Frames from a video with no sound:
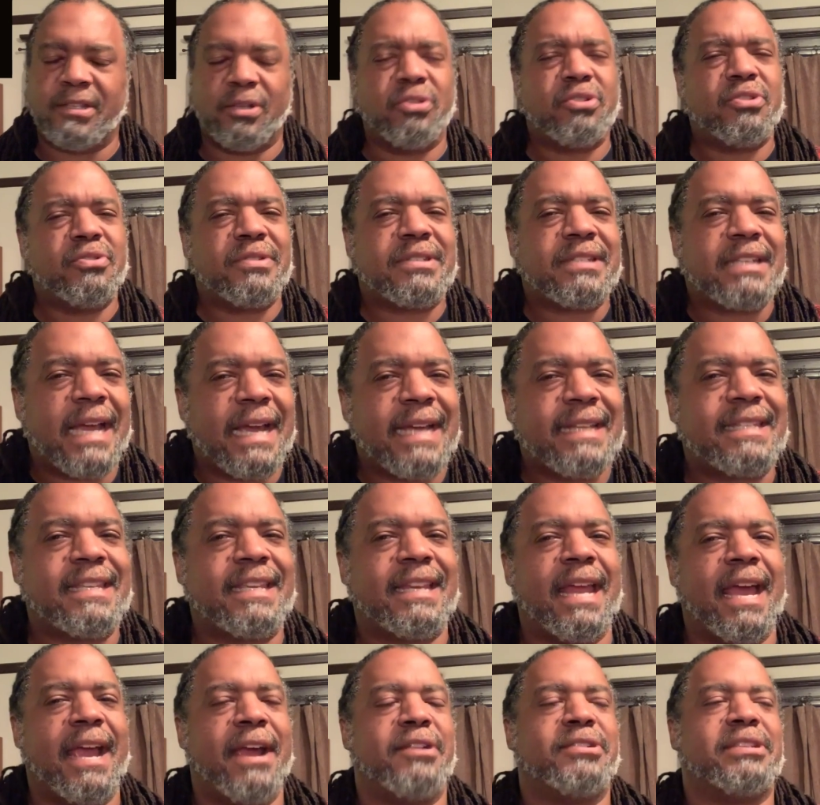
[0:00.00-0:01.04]
Don't you
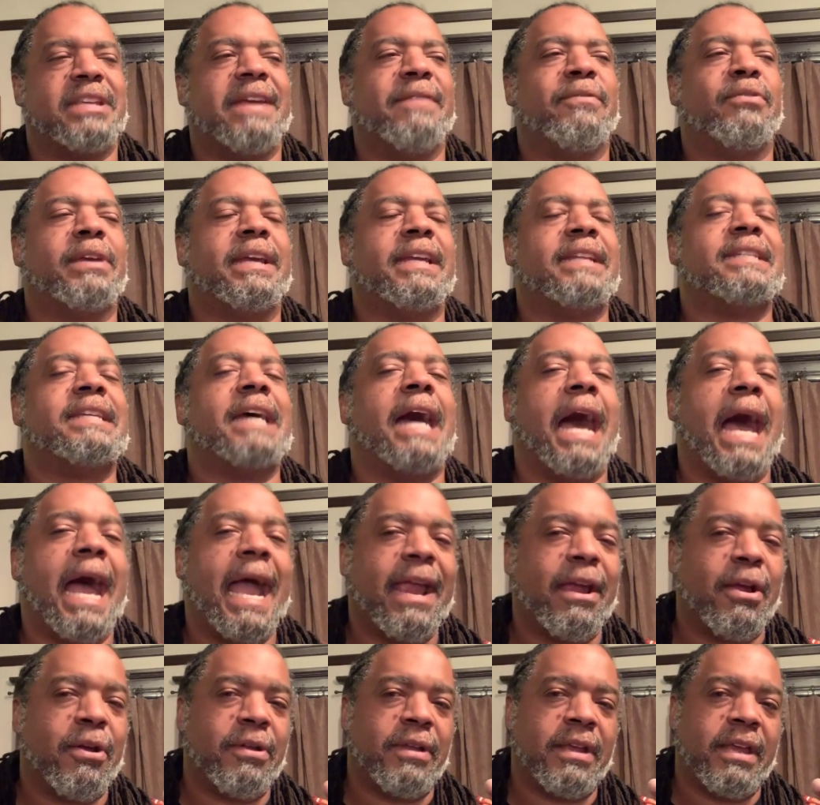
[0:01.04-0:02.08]
science deniers ever get
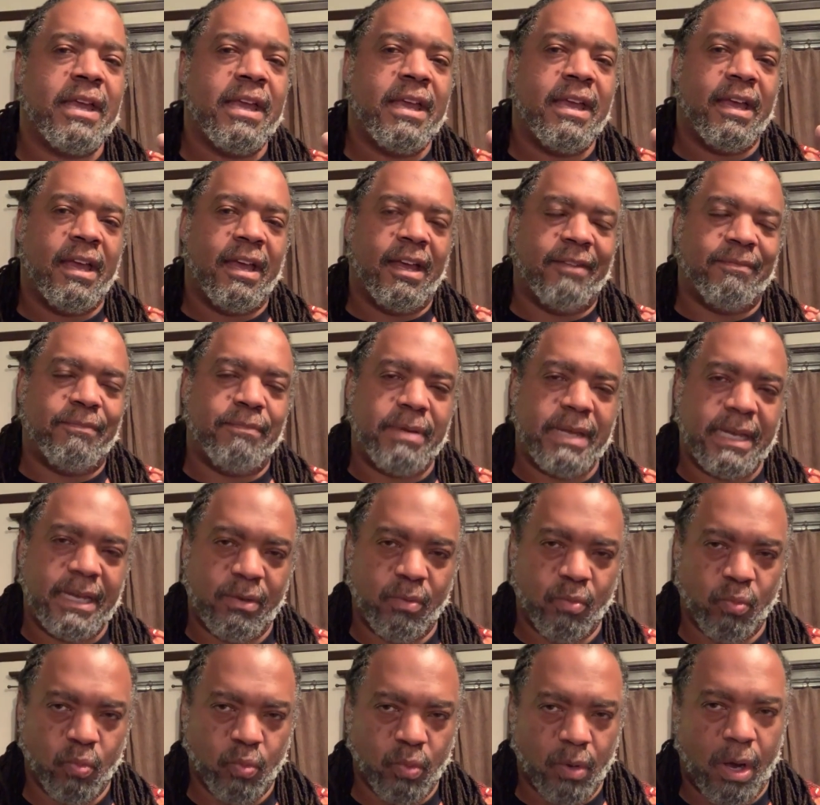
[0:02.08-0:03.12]
tired of
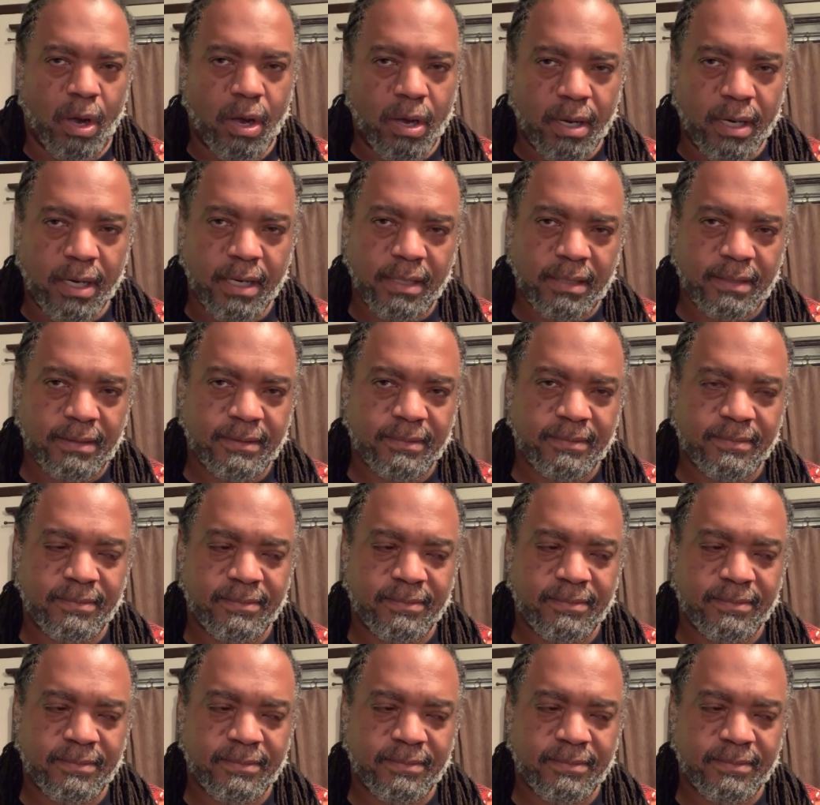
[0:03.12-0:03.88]
being wrong?